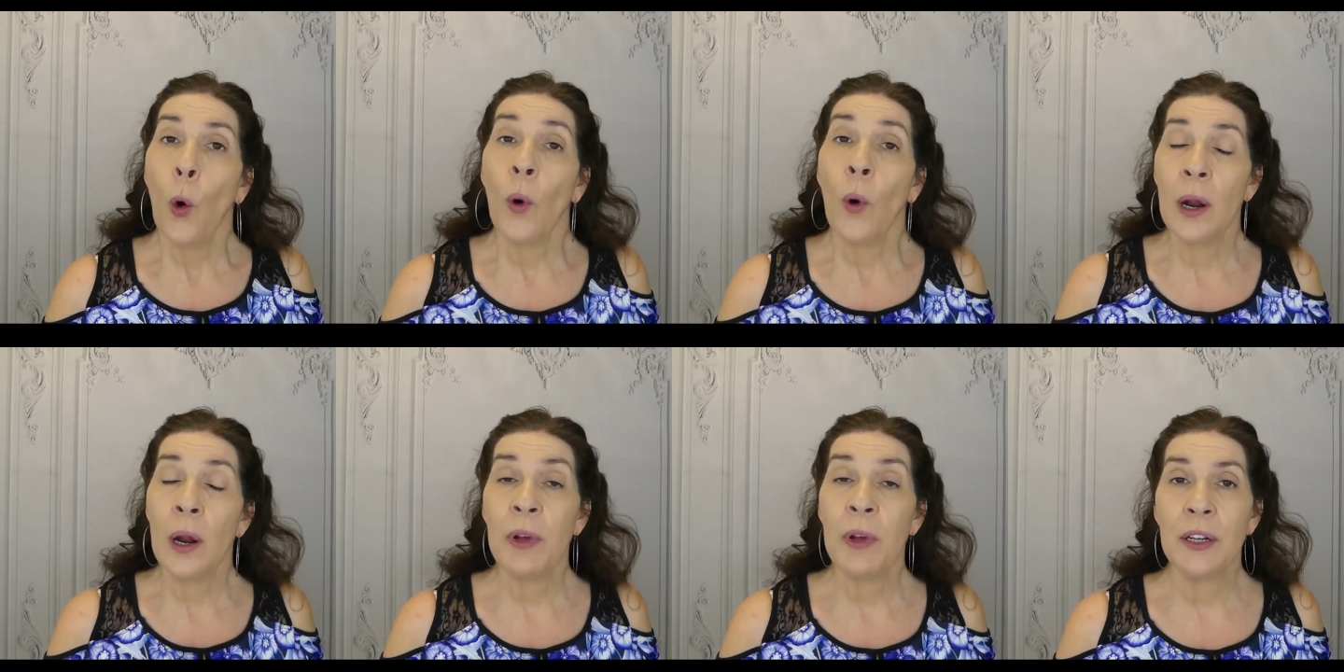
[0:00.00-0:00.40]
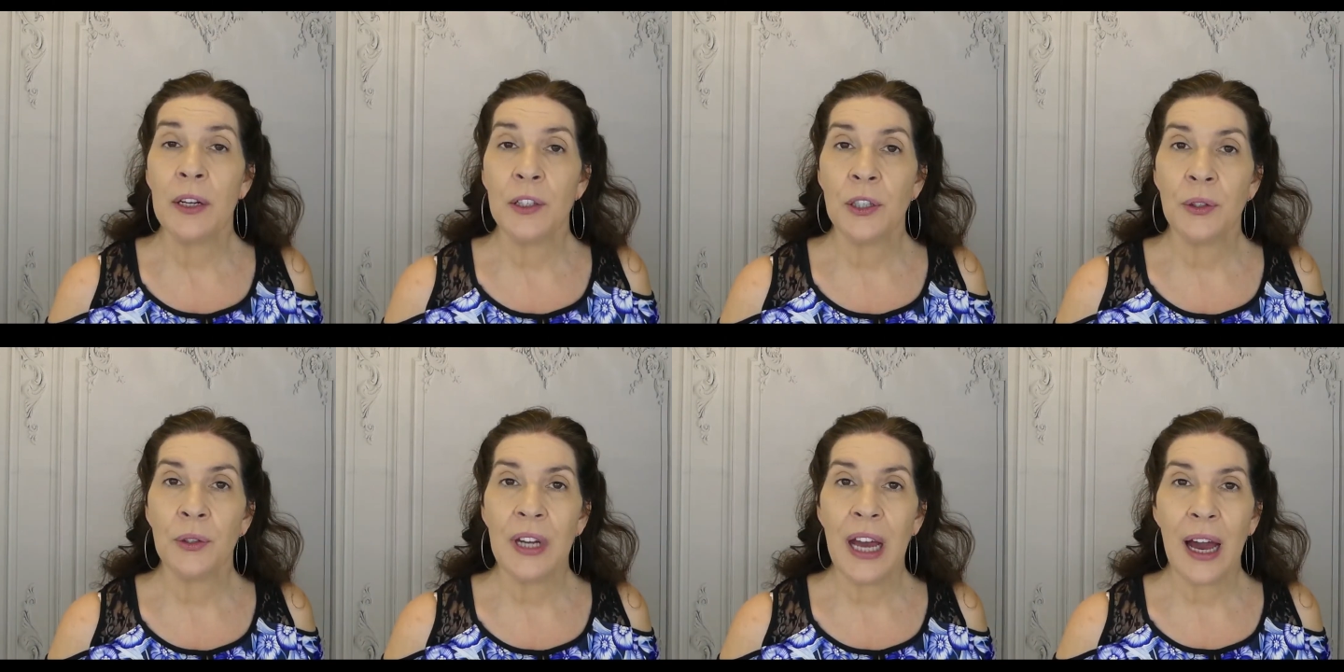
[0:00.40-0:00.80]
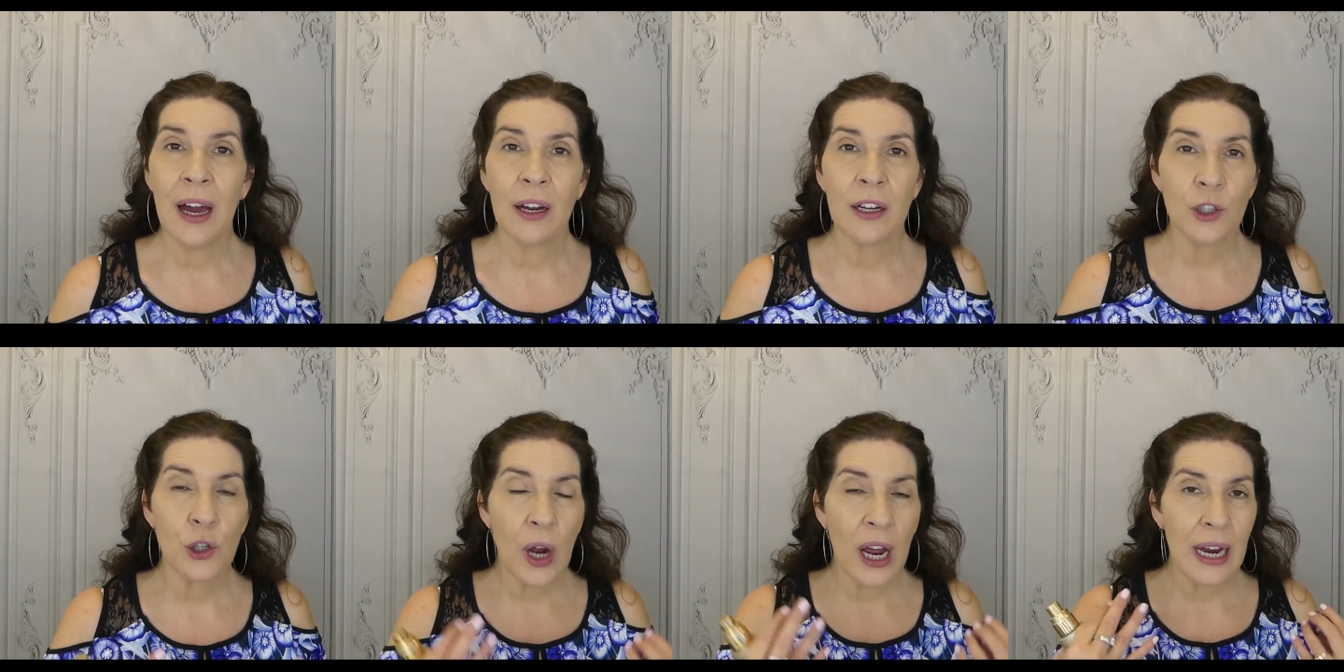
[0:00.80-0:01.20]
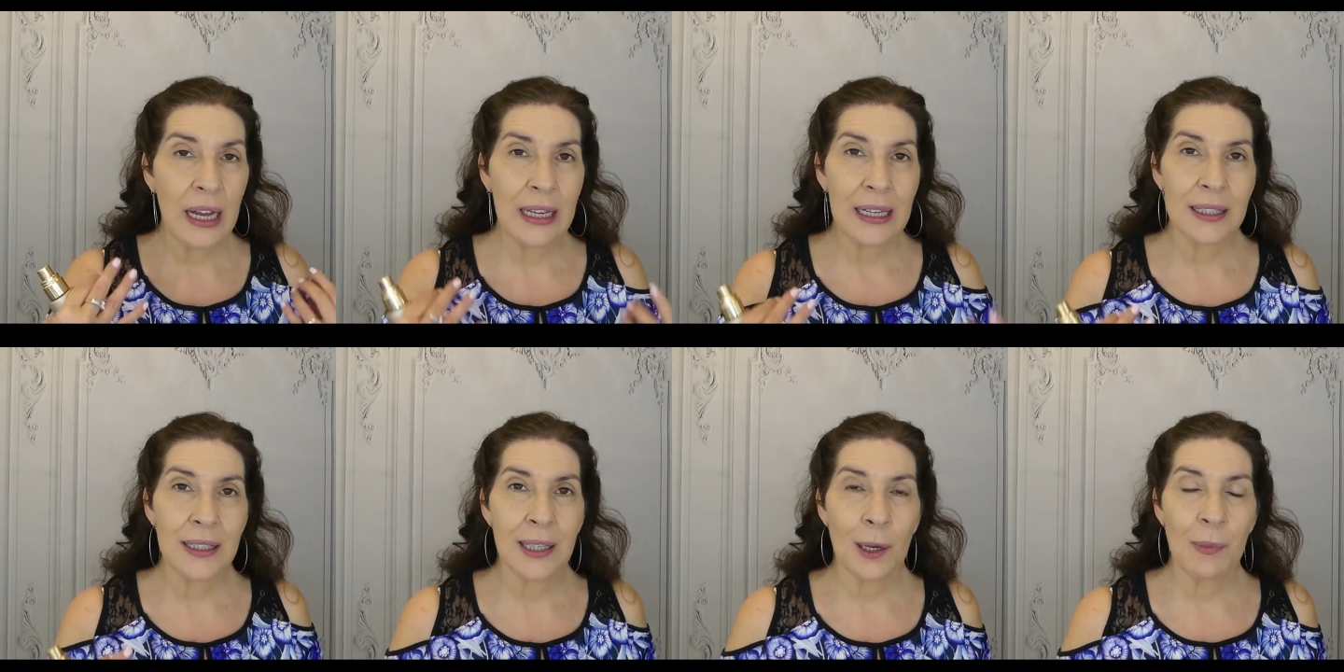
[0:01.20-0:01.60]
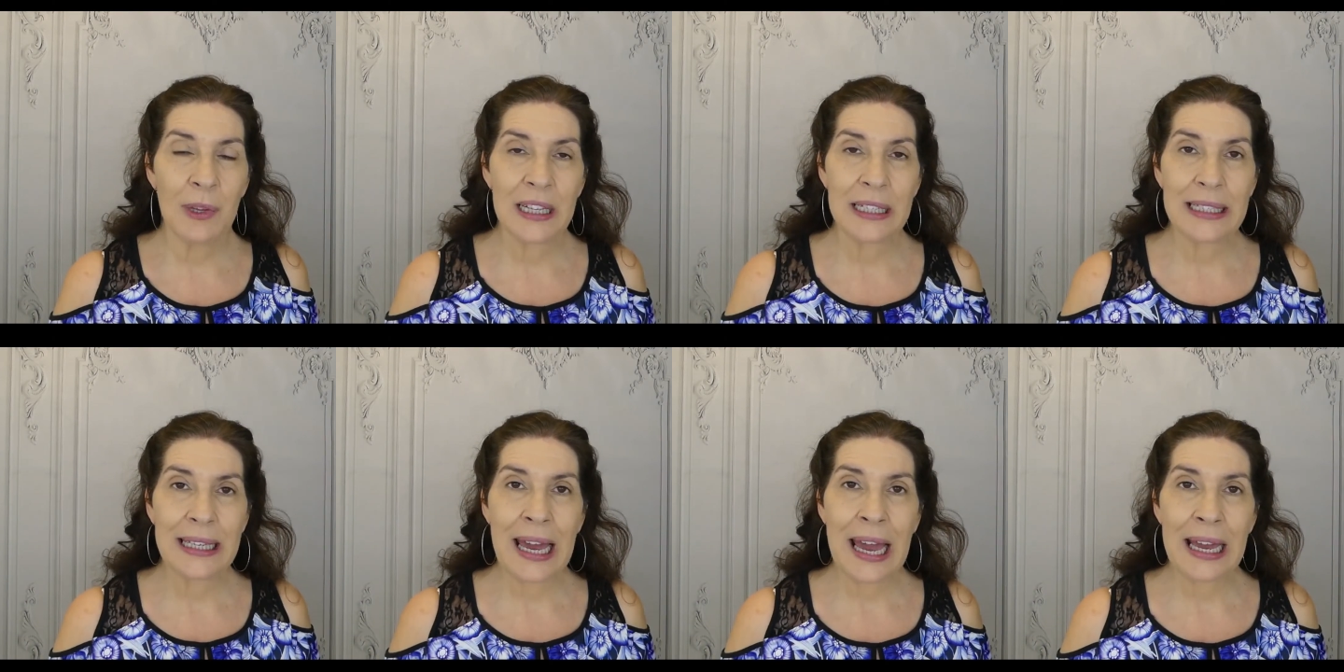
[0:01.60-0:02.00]
What I'm going to do now to try to get some of
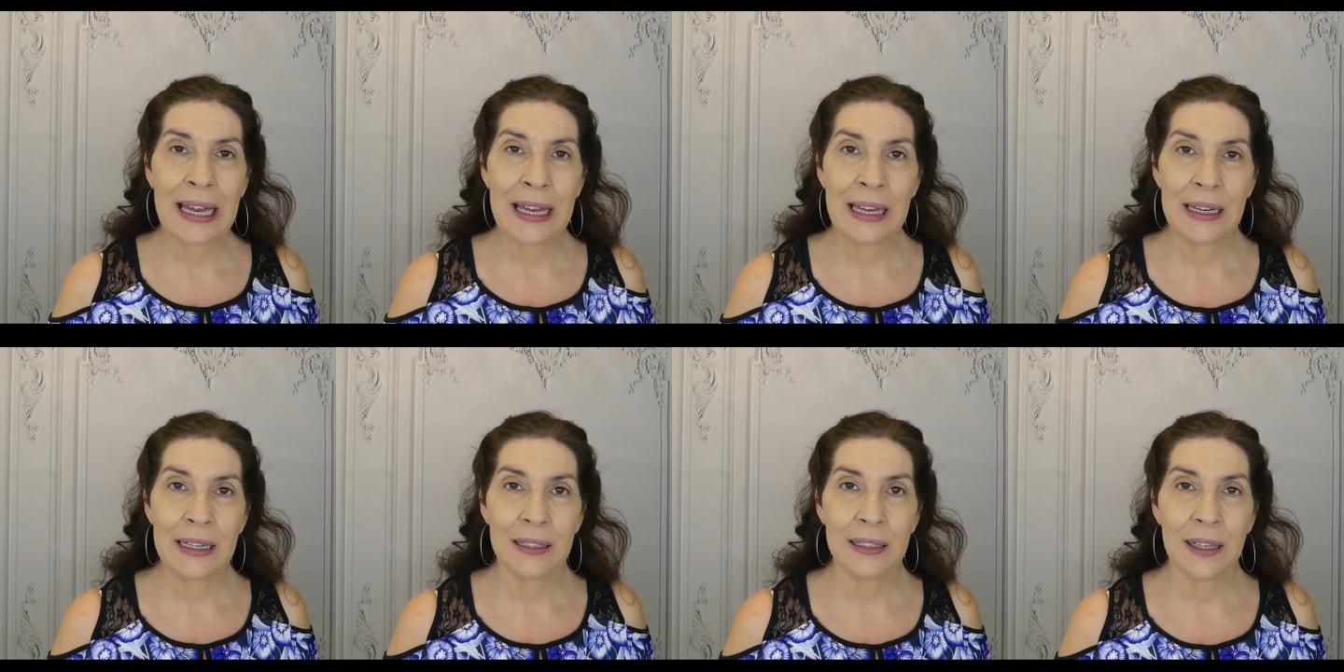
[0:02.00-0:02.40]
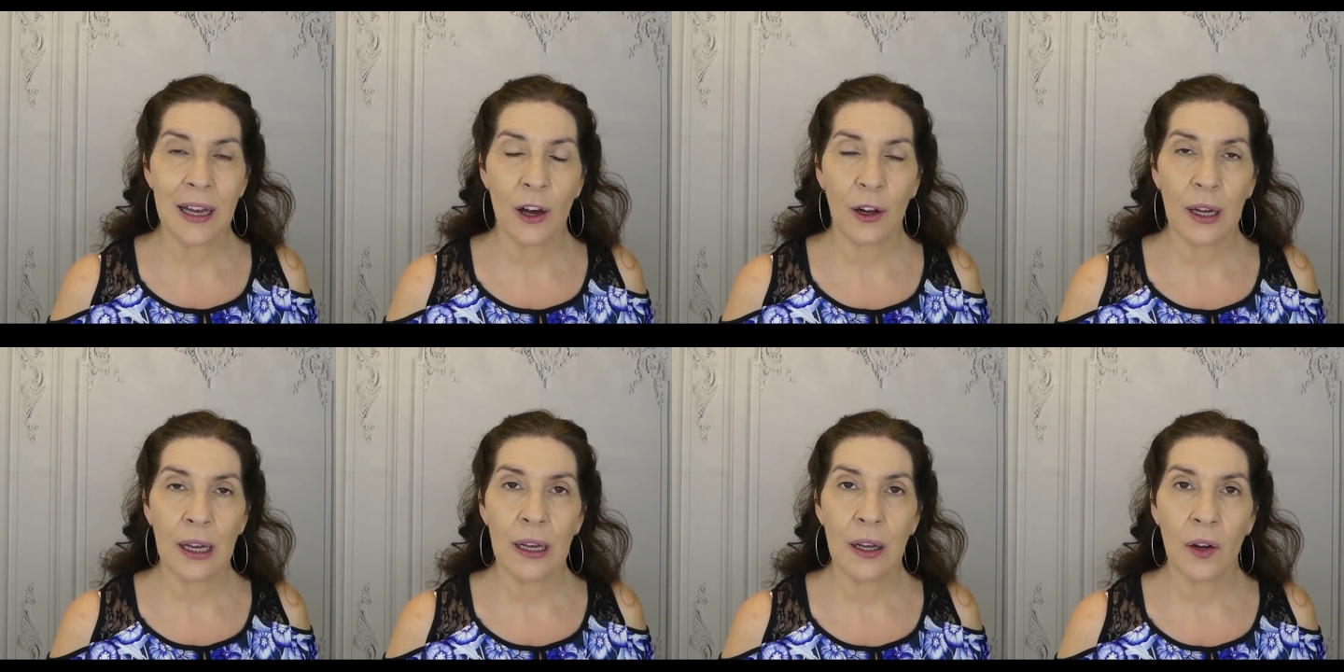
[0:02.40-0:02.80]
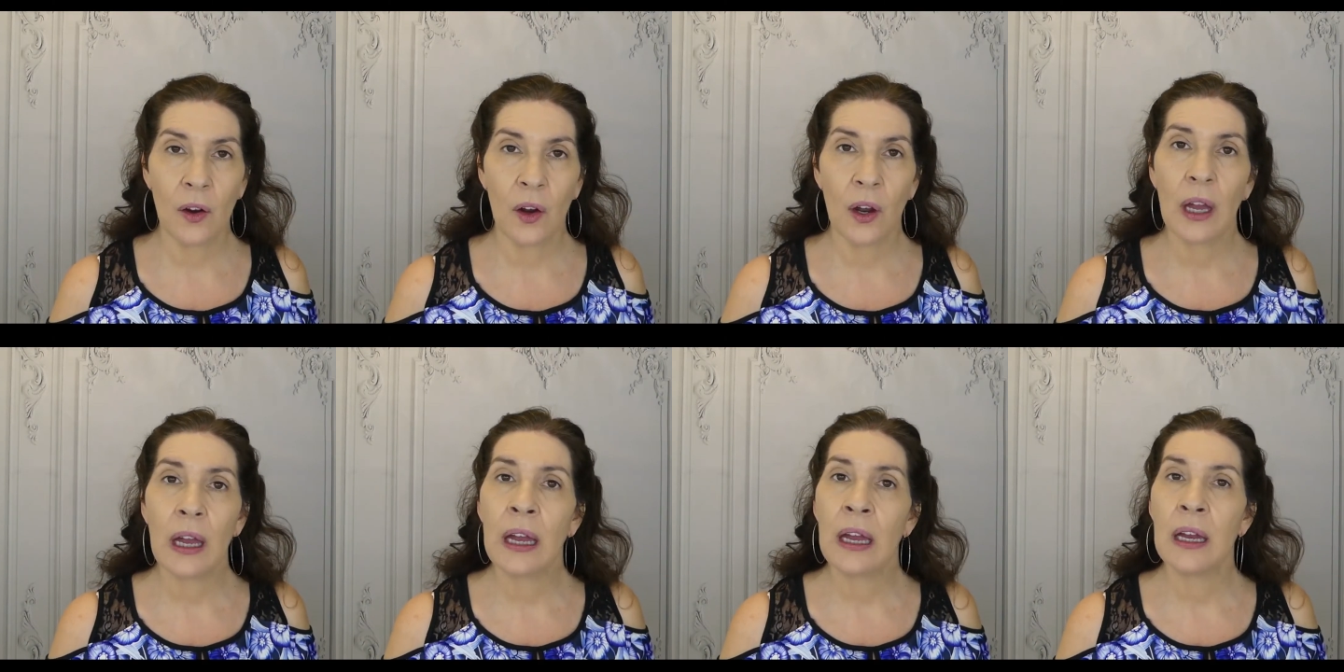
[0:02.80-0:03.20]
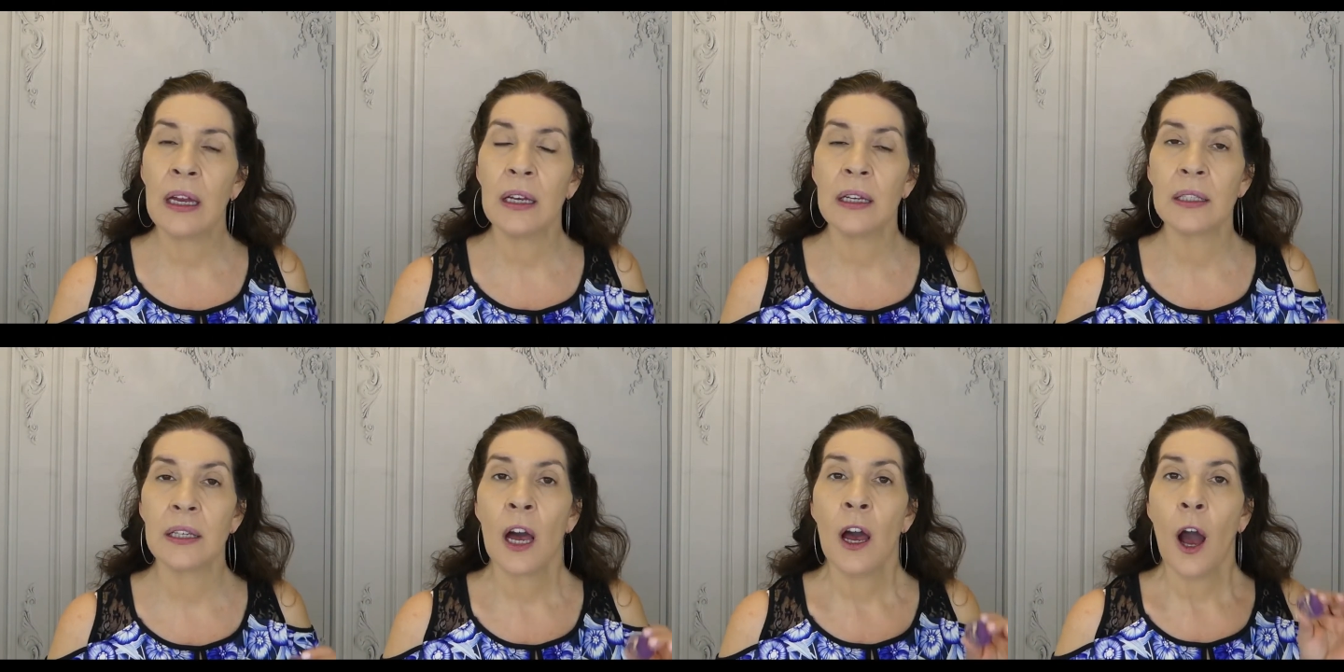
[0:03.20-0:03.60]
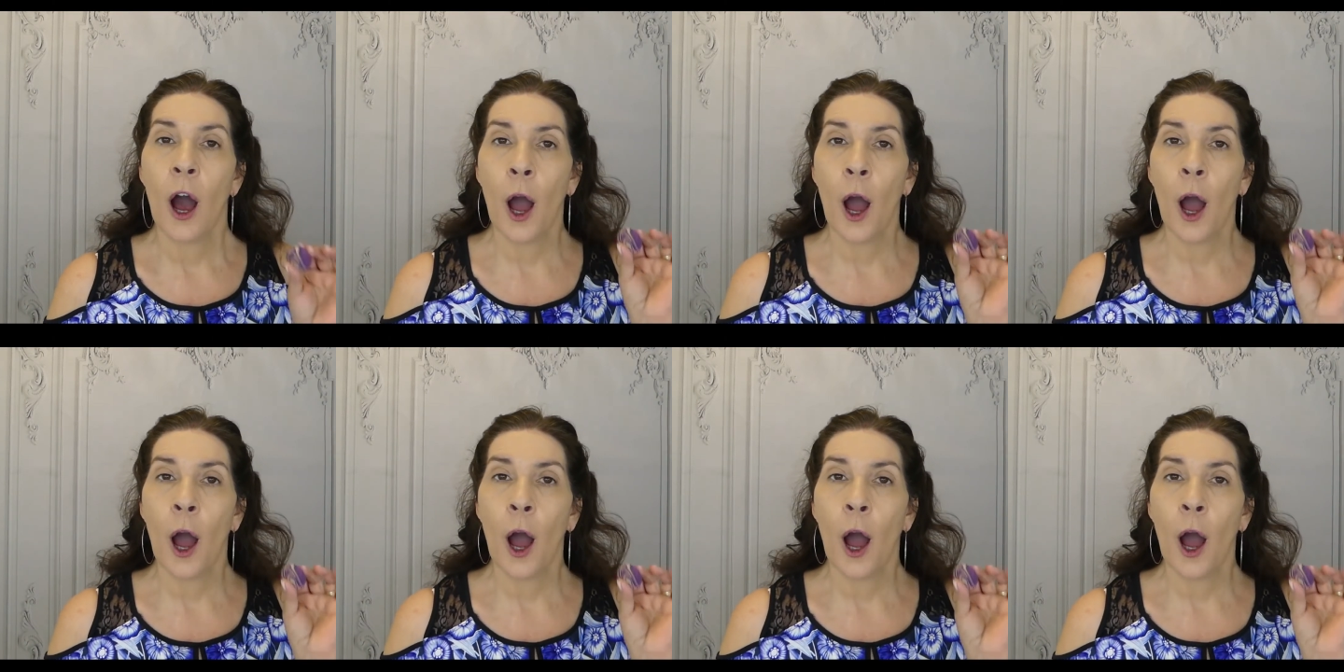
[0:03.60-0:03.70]
this cakiness out of here is